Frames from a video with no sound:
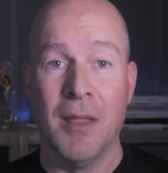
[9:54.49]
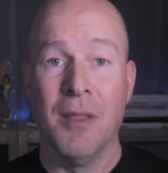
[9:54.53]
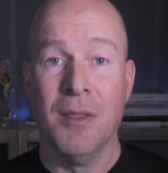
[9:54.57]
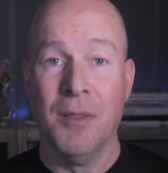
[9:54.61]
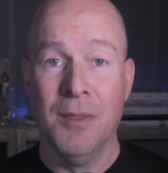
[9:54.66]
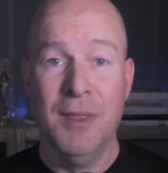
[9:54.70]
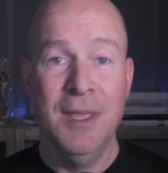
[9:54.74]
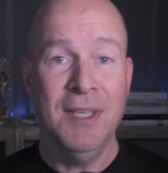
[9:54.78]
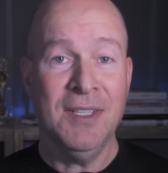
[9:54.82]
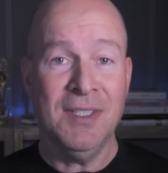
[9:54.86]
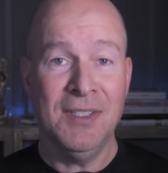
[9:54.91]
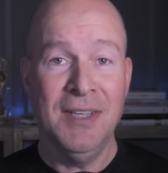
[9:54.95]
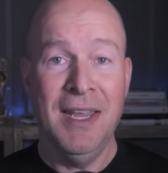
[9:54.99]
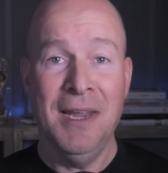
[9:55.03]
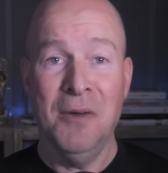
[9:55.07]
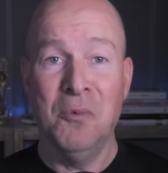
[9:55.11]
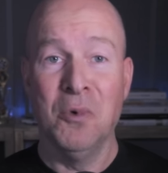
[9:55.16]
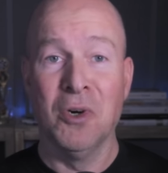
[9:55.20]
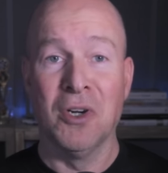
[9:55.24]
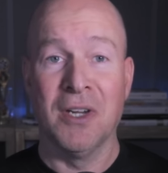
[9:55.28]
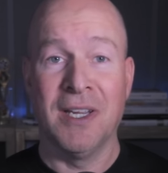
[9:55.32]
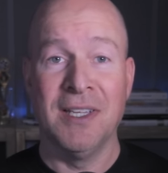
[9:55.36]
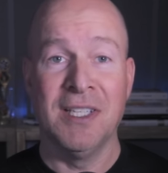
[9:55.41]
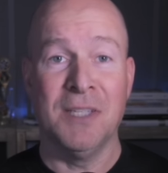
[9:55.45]
This
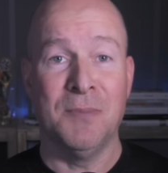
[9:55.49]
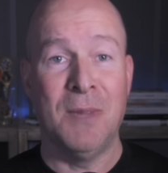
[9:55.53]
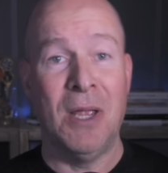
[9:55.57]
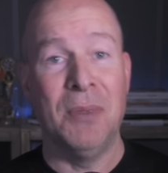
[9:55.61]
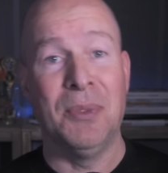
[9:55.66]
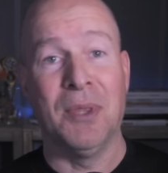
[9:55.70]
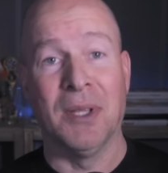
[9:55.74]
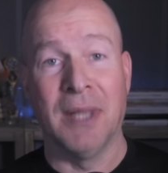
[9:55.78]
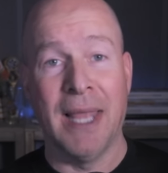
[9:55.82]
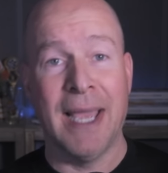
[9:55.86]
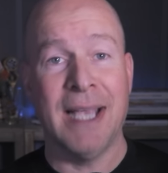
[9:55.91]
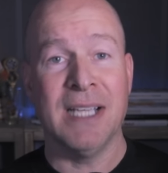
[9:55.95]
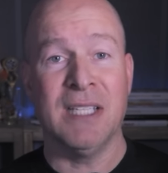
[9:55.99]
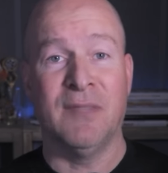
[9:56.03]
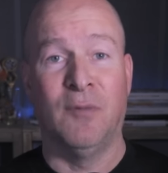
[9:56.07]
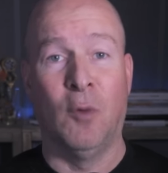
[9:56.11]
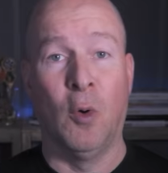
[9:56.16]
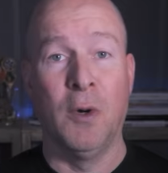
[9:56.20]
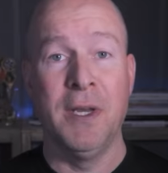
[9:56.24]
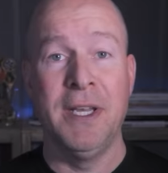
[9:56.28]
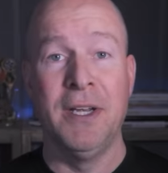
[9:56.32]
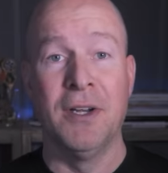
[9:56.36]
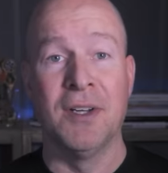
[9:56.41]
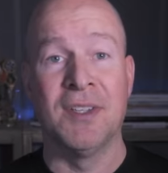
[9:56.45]
network has spent the last
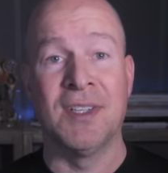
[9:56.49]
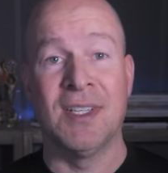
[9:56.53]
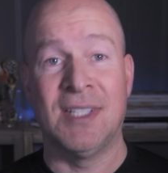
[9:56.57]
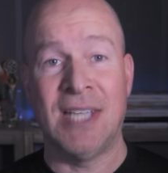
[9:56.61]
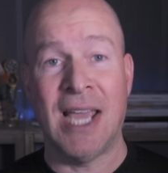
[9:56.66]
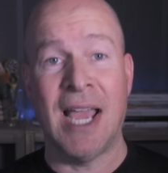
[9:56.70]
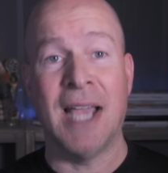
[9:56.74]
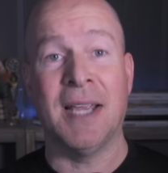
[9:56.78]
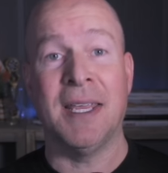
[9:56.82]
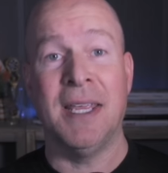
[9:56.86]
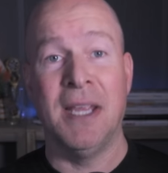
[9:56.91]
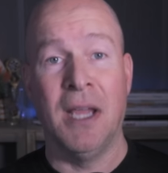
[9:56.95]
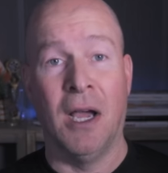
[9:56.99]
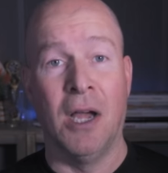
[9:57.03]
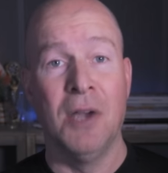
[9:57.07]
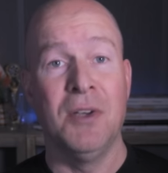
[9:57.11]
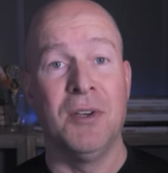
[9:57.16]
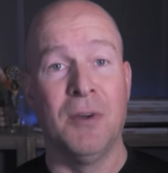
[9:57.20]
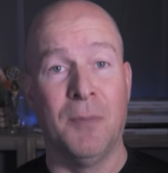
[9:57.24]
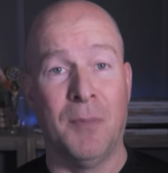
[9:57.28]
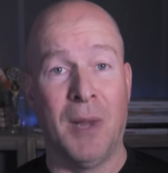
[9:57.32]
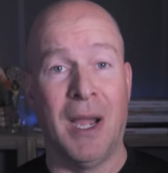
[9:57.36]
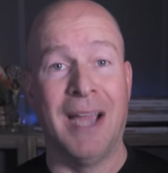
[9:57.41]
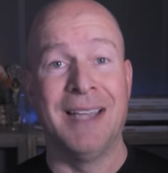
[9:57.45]
4 years attacking
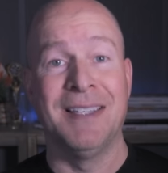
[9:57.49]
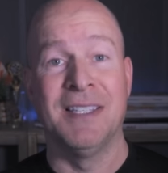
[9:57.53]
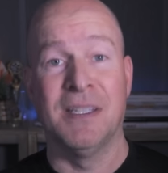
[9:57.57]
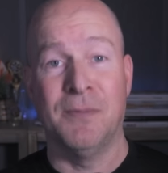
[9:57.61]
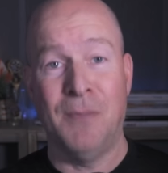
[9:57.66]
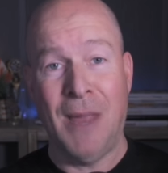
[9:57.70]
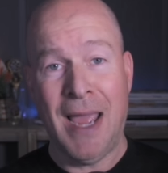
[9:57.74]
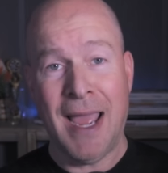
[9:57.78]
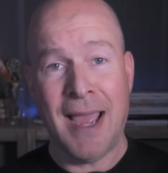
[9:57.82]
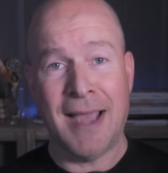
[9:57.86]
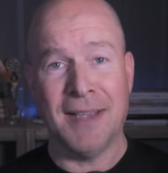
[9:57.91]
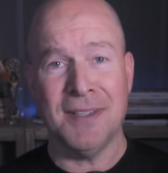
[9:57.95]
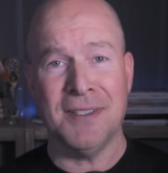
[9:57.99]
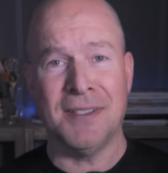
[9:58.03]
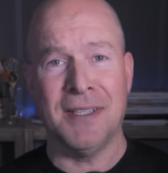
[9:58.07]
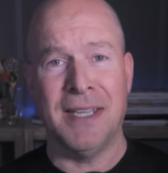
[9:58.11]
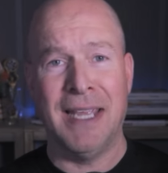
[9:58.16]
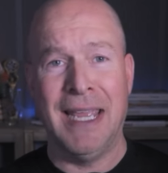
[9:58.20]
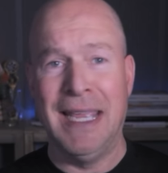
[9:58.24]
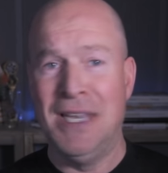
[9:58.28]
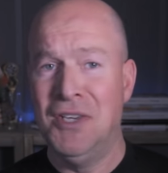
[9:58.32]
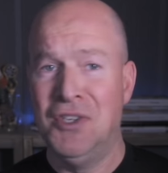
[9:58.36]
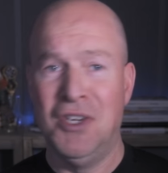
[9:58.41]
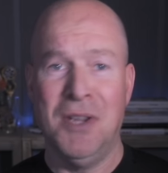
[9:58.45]
Hunter Biden's past,
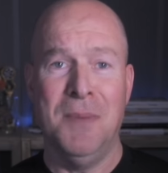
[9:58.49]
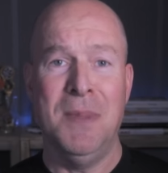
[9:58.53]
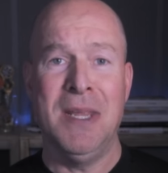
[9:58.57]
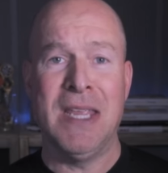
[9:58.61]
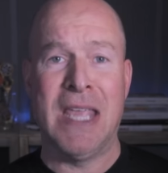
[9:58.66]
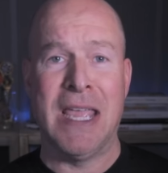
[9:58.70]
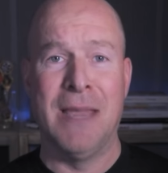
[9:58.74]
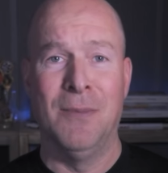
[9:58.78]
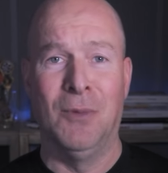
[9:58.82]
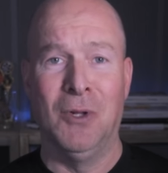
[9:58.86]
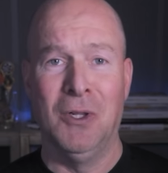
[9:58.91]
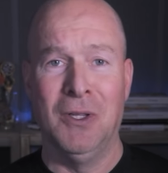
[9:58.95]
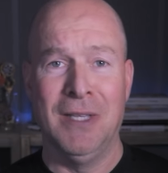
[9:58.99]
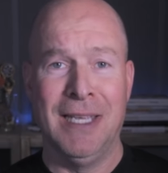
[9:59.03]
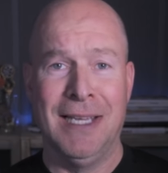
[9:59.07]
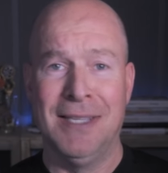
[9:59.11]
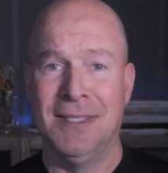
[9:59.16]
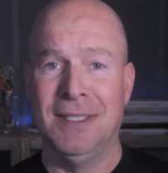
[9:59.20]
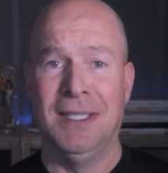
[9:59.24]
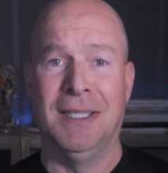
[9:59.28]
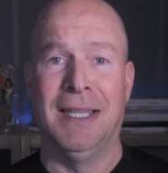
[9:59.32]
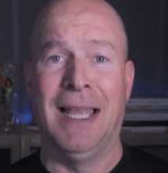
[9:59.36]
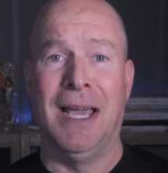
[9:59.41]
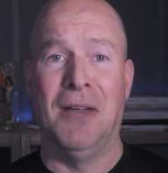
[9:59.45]
and Jimmy Kimmel
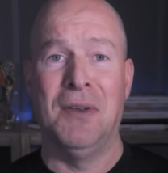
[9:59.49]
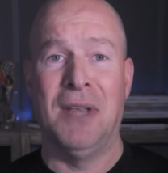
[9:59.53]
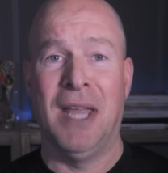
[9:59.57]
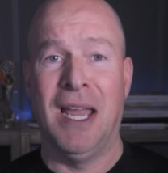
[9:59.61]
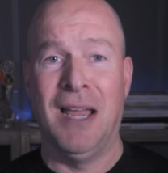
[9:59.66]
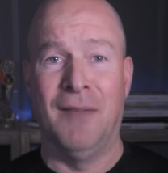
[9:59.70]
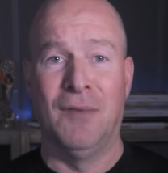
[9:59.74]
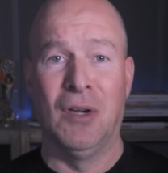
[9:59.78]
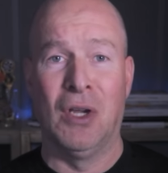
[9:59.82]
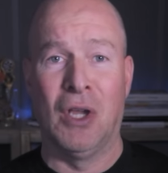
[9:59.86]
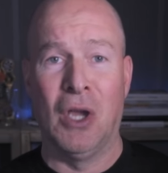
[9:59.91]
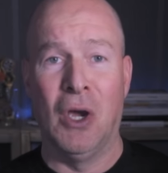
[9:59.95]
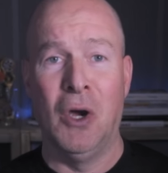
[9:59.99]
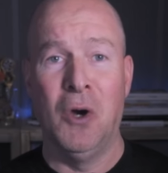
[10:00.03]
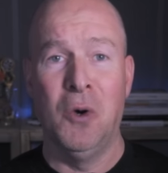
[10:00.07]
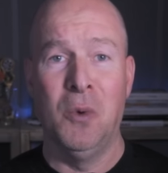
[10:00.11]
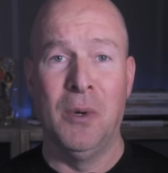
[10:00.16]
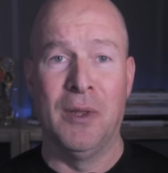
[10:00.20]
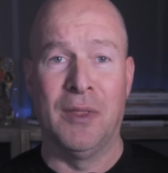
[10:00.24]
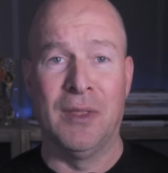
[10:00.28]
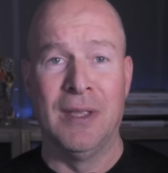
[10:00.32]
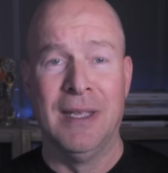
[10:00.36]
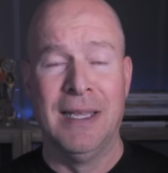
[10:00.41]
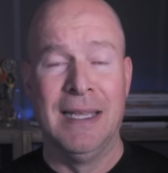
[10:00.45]
isn't allowed to have a go
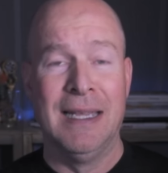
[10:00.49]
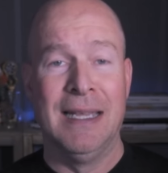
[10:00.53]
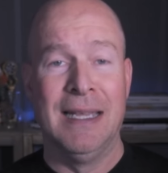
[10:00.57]
with